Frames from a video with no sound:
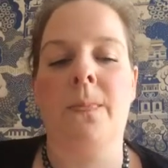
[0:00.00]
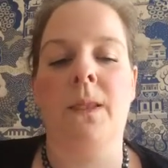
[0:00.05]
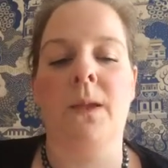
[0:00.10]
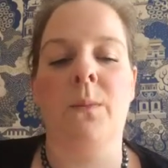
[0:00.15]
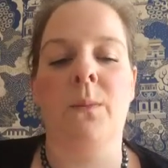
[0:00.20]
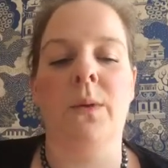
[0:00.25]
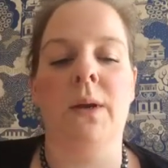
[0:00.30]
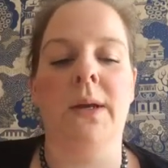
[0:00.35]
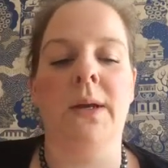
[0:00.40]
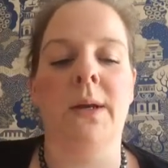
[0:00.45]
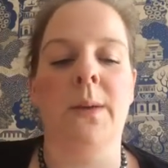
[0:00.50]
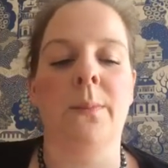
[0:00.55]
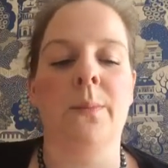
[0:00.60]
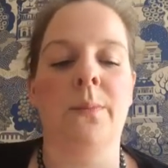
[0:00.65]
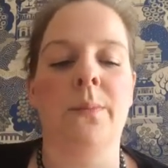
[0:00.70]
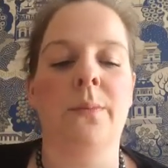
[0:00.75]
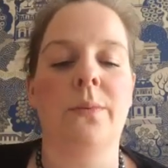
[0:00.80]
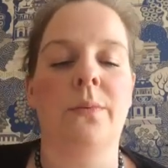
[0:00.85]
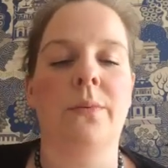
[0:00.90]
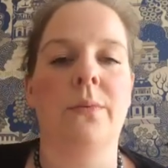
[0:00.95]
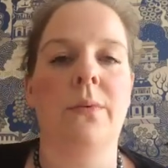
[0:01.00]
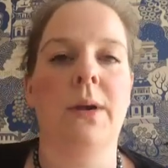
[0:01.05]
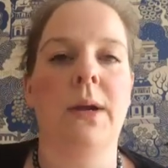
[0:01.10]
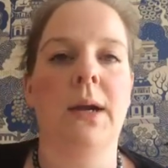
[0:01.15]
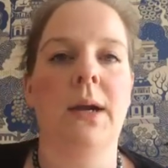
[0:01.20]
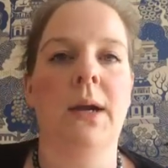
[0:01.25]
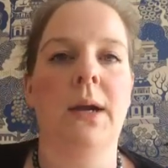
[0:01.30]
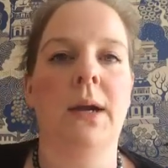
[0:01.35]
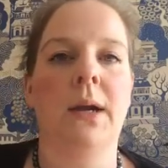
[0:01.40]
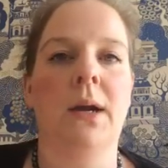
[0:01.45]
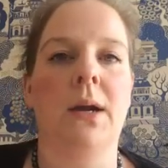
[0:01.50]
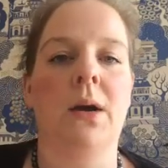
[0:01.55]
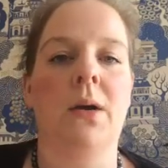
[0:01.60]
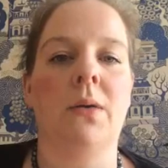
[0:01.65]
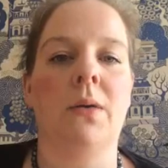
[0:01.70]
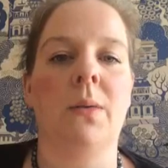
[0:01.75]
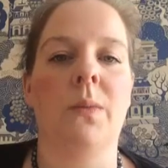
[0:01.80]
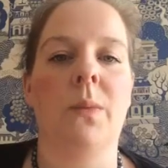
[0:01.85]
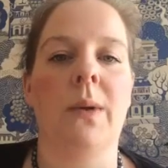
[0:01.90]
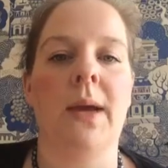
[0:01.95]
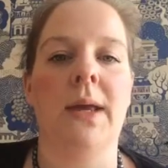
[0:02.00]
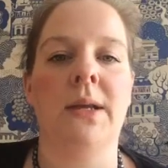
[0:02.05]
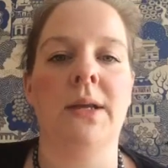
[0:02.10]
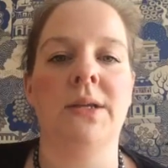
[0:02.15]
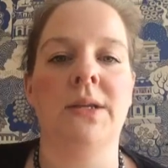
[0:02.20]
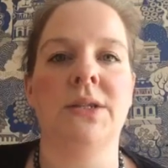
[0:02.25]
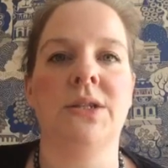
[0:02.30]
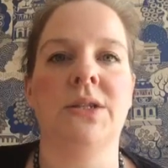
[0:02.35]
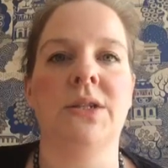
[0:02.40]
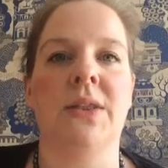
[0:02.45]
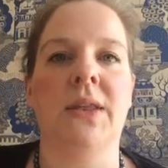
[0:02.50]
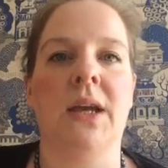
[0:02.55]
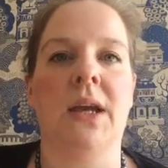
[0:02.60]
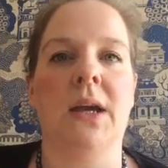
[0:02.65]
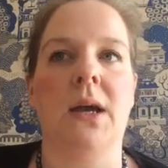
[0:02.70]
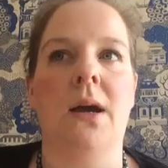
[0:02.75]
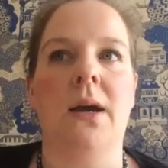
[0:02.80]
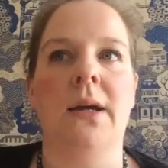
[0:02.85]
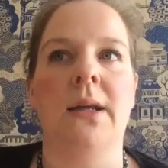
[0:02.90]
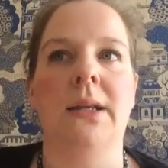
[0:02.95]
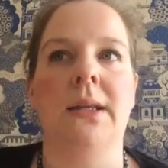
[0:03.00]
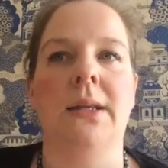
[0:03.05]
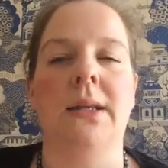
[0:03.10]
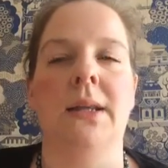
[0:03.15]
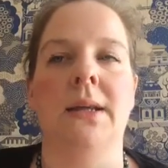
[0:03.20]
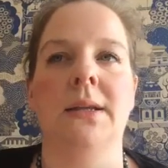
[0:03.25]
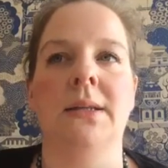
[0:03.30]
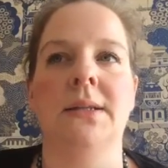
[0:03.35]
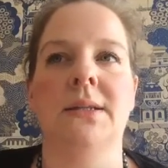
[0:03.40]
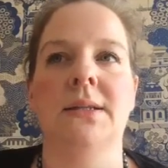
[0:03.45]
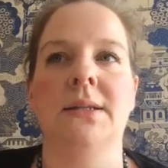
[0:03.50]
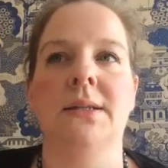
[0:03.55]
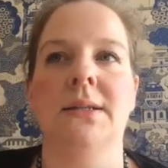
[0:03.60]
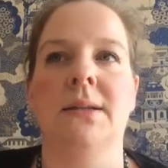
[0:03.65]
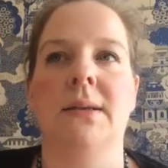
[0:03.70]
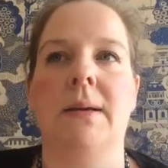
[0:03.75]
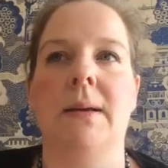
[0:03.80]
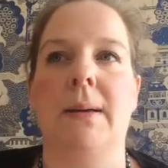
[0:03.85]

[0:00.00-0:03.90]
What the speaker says: we're going to bring our awareness to the kindness